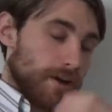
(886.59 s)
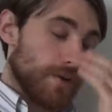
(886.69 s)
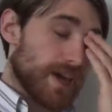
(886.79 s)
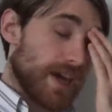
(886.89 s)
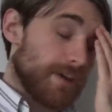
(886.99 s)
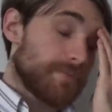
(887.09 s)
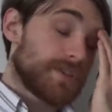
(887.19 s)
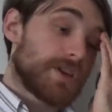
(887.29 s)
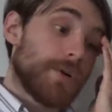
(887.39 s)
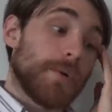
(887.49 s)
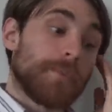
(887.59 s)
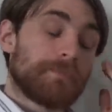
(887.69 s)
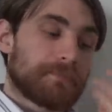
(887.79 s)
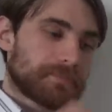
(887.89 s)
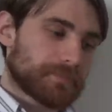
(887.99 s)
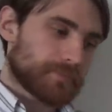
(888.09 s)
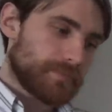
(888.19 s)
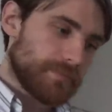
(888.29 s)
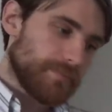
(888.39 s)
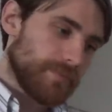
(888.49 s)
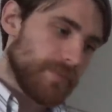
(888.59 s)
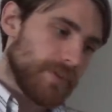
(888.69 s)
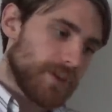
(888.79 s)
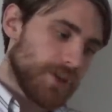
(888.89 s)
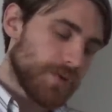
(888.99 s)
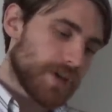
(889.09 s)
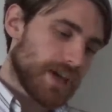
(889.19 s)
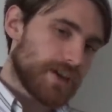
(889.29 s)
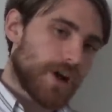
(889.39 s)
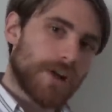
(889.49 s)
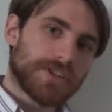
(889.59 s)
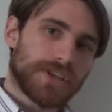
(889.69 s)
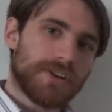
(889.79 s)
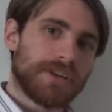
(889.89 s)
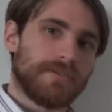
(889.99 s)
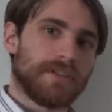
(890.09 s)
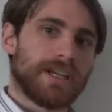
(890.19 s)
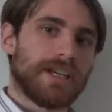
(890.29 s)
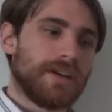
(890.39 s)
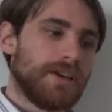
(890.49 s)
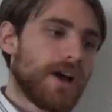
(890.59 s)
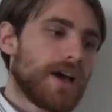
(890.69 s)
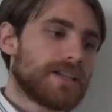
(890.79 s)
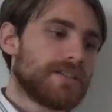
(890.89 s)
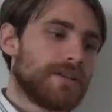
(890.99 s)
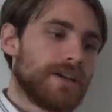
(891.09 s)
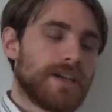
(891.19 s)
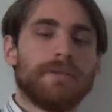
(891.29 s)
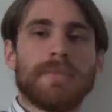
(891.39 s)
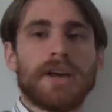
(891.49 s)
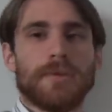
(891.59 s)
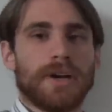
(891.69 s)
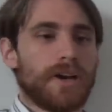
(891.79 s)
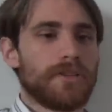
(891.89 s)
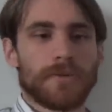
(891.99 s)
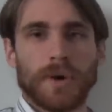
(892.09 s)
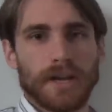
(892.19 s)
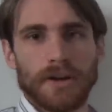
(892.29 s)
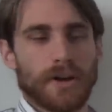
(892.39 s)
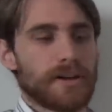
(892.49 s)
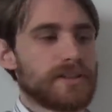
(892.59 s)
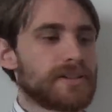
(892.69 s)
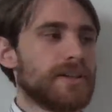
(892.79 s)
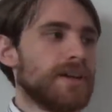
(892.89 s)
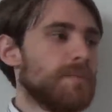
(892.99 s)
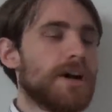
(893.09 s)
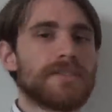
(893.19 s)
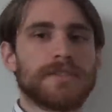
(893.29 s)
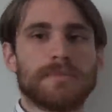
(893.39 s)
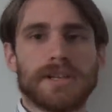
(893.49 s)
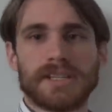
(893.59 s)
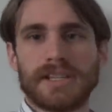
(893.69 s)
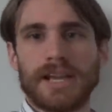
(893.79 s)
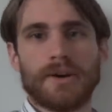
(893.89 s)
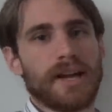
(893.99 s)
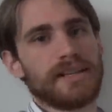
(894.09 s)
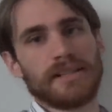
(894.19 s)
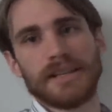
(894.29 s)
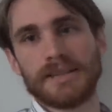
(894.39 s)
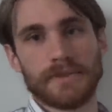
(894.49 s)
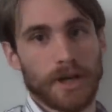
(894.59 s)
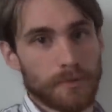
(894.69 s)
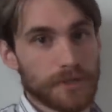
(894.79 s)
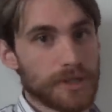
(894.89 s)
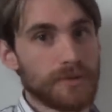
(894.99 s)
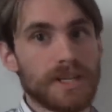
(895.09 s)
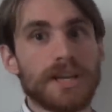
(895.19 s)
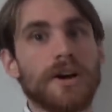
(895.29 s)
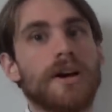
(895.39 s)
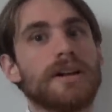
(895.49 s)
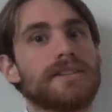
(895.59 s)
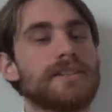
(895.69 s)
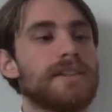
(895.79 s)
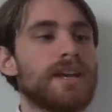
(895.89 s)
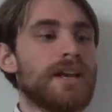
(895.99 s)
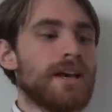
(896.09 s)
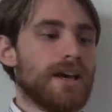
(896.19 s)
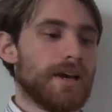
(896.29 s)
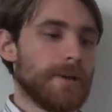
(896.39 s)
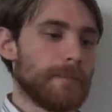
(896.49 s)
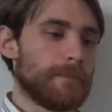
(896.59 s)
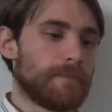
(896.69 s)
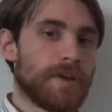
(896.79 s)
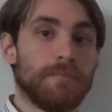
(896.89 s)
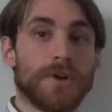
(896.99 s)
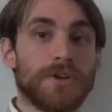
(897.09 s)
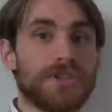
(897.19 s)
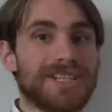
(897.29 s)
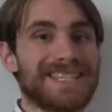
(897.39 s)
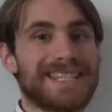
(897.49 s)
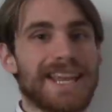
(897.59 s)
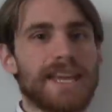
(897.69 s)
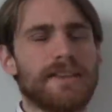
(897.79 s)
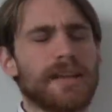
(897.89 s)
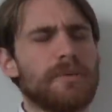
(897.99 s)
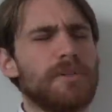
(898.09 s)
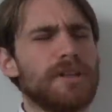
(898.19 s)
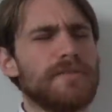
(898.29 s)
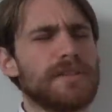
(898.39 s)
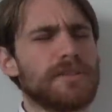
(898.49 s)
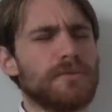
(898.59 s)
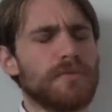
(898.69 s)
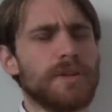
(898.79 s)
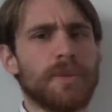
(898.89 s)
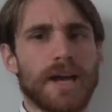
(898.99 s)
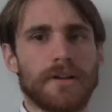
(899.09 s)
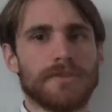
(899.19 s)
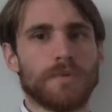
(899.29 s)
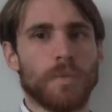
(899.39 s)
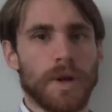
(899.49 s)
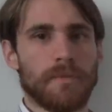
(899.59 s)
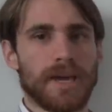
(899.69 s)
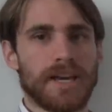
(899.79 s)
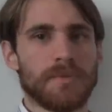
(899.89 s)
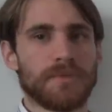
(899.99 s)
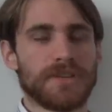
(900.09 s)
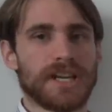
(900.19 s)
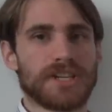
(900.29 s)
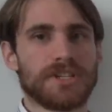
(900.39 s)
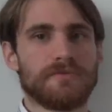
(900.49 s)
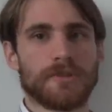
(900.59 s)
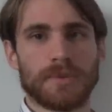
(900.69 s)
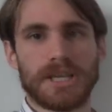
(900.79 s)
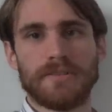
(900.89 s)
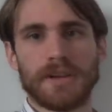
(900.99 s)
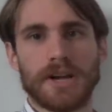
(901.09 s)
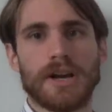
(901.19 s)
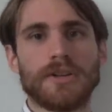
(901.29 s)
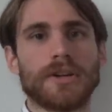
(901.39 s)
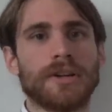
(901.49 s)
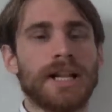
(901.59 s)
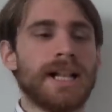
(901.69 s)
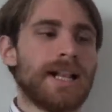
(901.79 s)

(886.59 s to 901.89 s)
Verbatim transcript: Okay, so you can alternatively not, uh, and by the way, other white cards. Apostle's Blessing now has less of an opportunity cost. Um, Emerge Unscathed, I believe, is the rebound one mana protection from a given color.